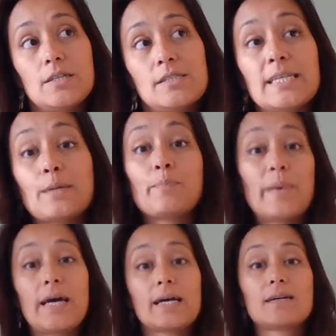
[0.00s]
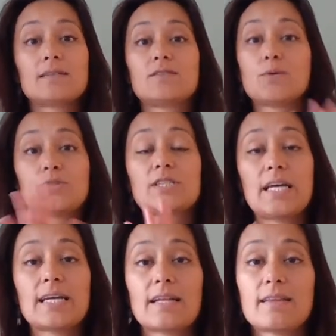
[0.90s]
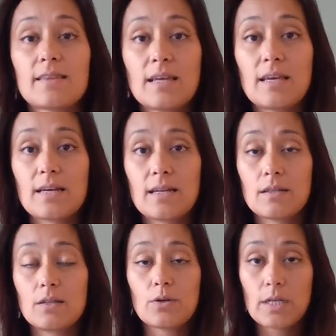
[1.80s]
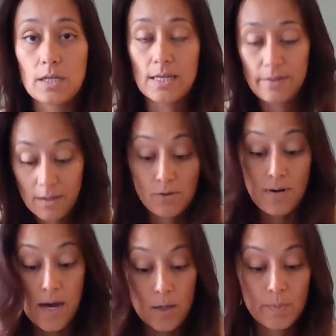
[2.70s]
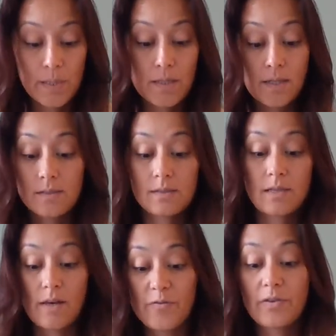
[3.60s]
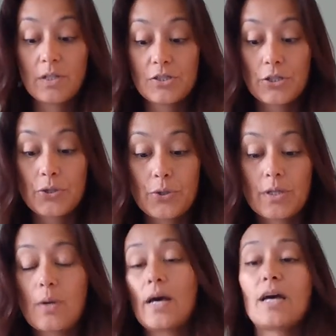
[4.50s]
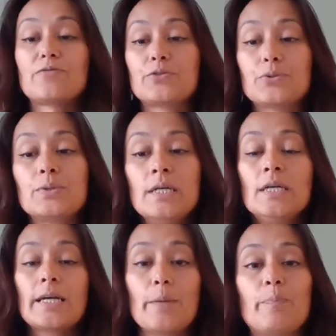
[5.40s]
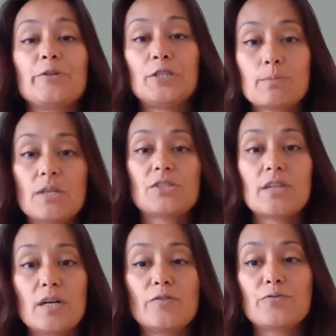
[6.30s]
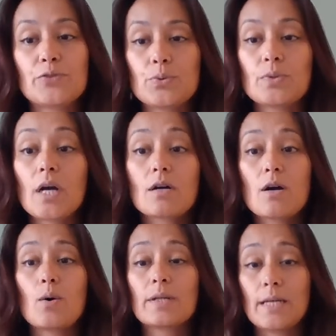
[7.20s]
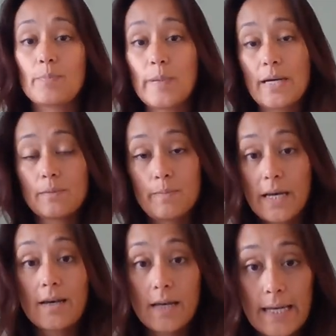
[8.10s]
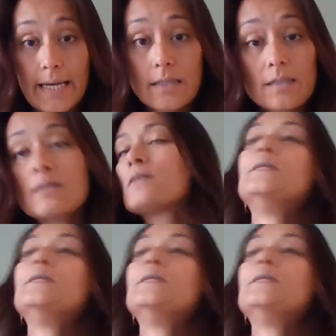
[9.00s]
sitting back and don't saying anything and looking at the ground because I feel insecure. Now I have to keep pushing myself to not go in that pattern back again.